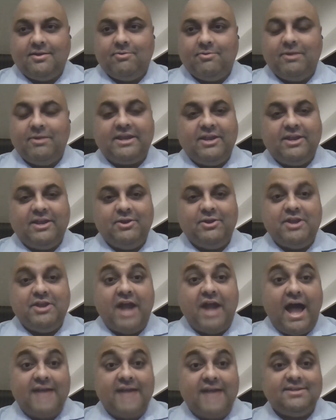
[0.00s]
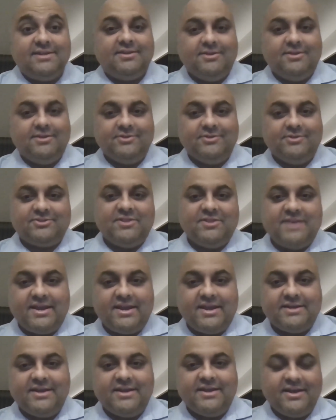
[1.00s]
when can you not use
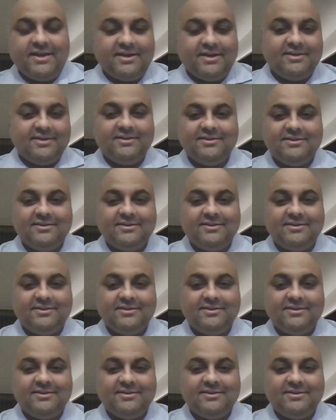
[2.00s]
synthetic data?